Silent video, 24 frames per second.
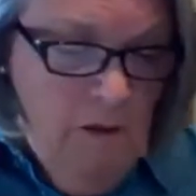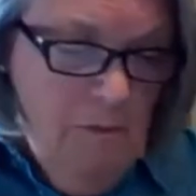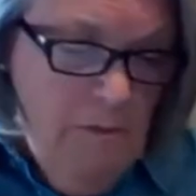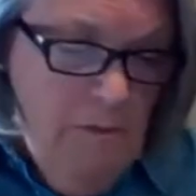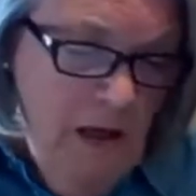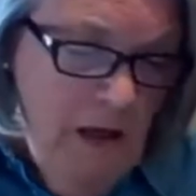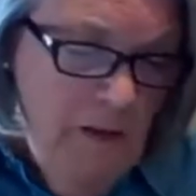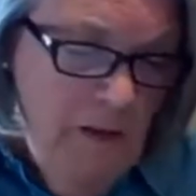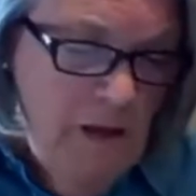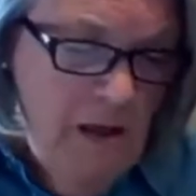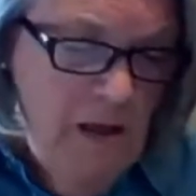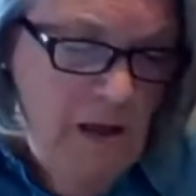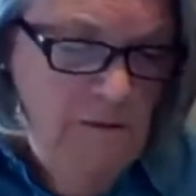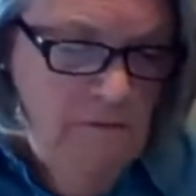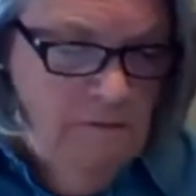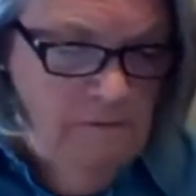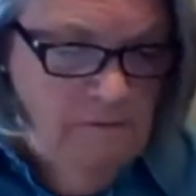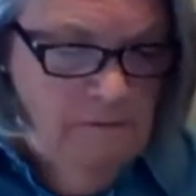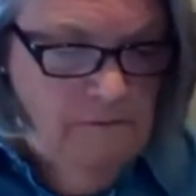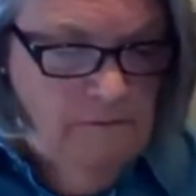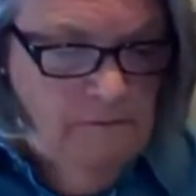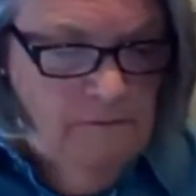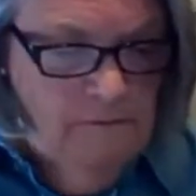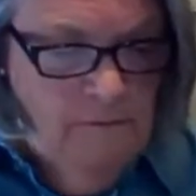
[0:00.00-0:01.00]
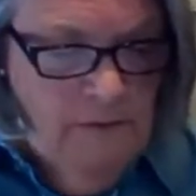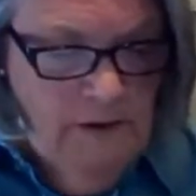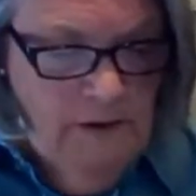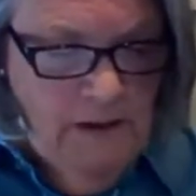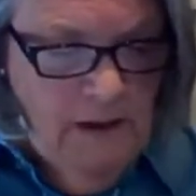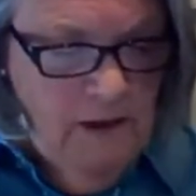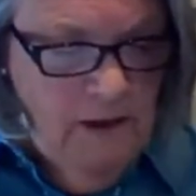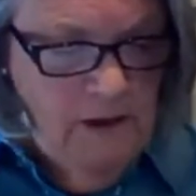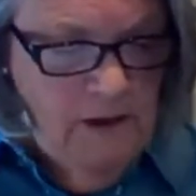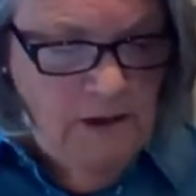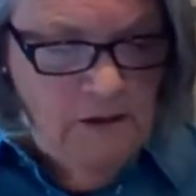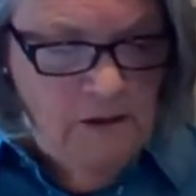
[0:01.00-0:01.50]
Maybe, but
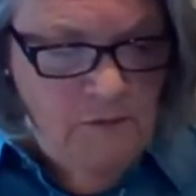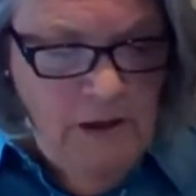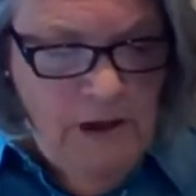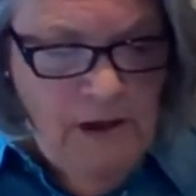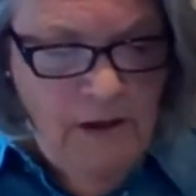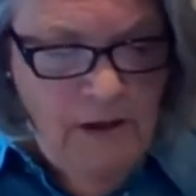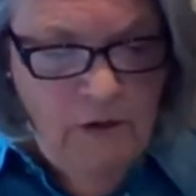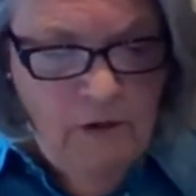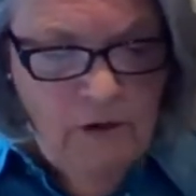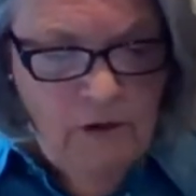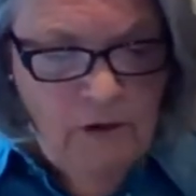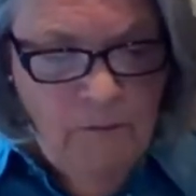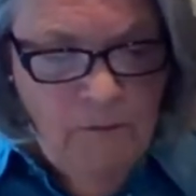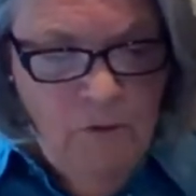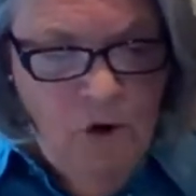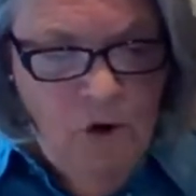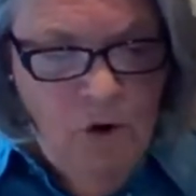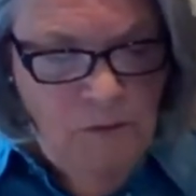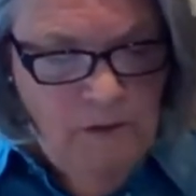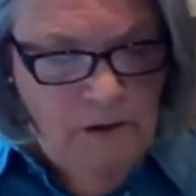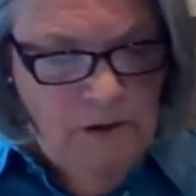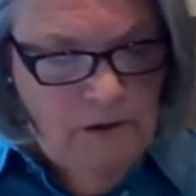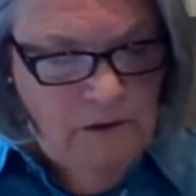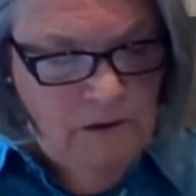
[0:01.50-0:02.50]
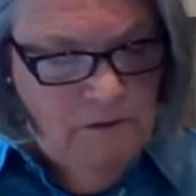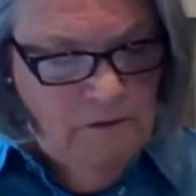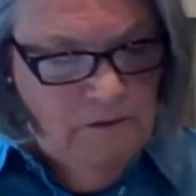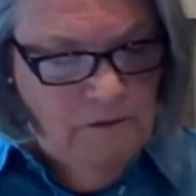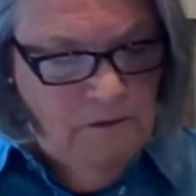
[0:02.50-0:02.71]
that doesn't matter at the moment.